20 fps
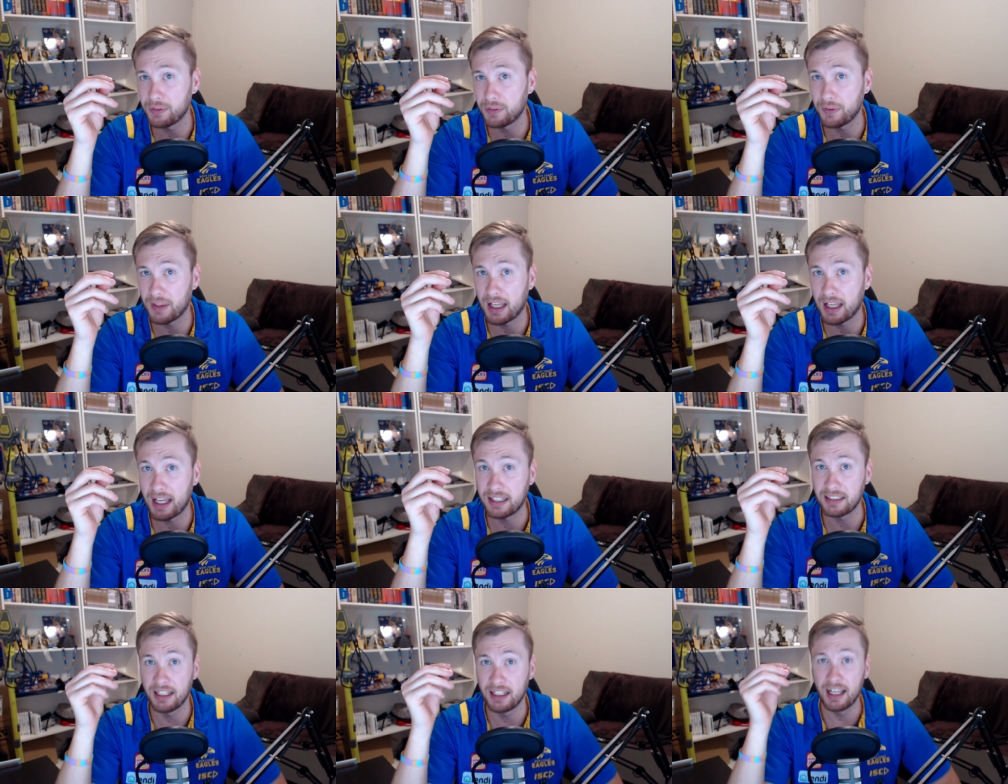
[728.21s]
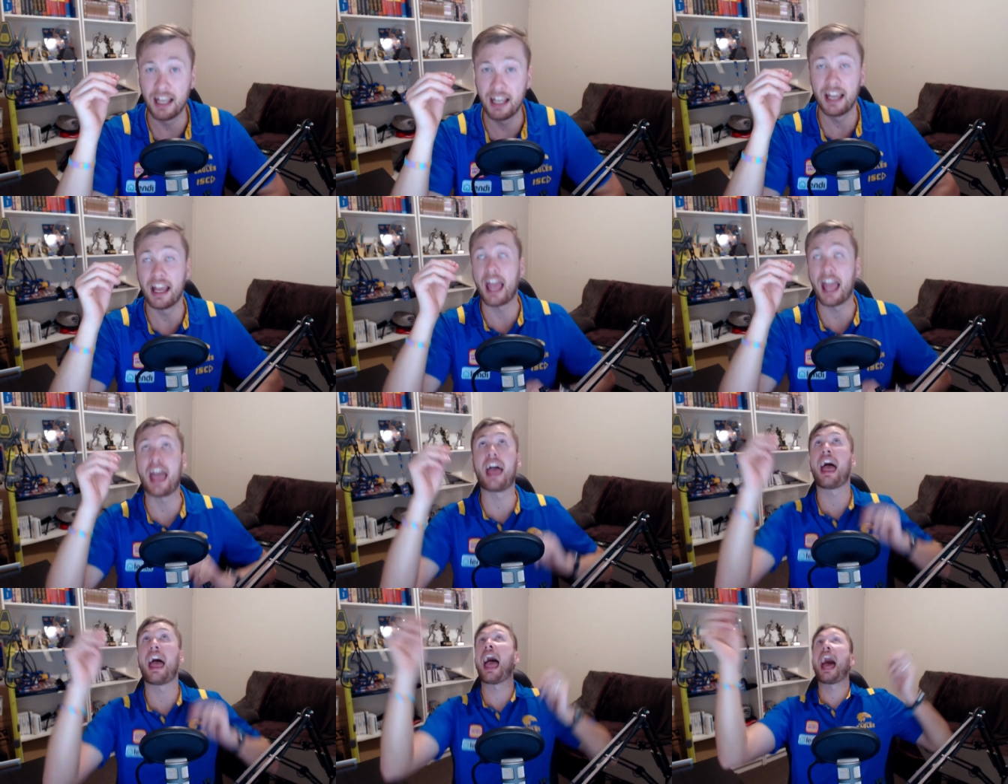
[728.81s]
for that
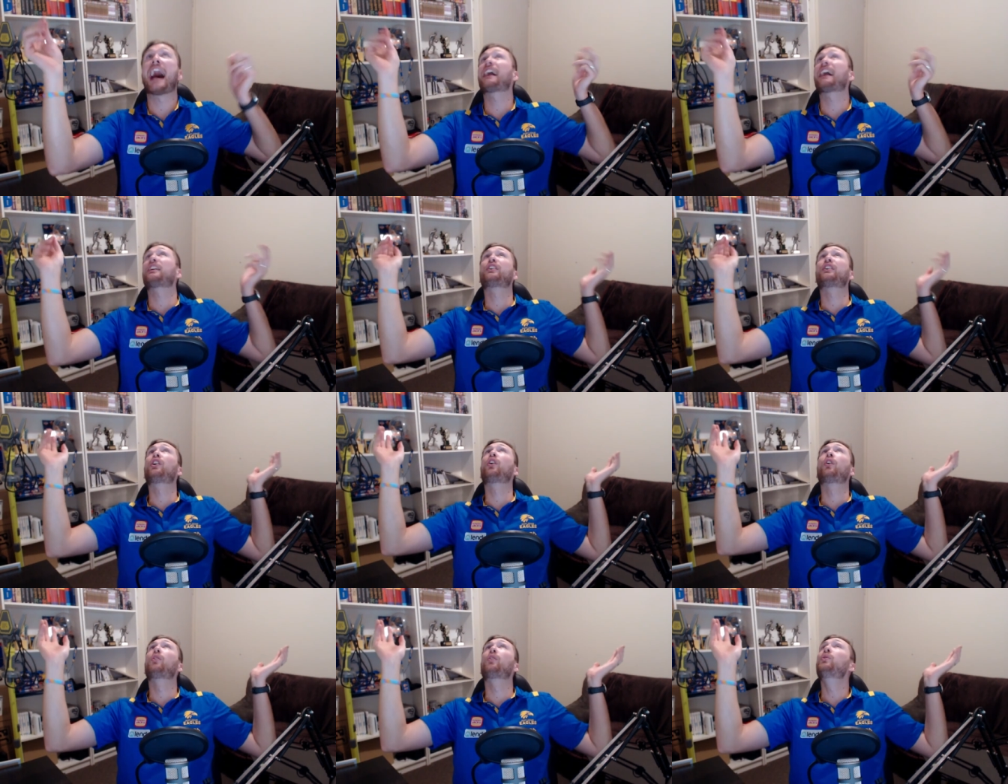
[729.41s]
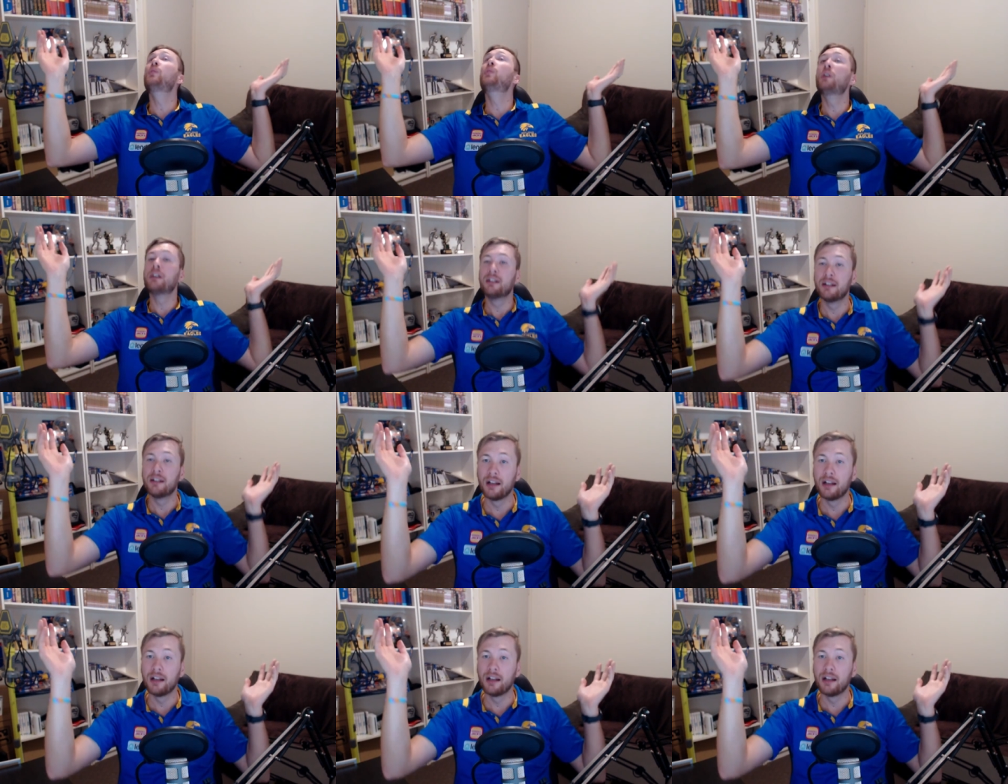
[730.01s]
at all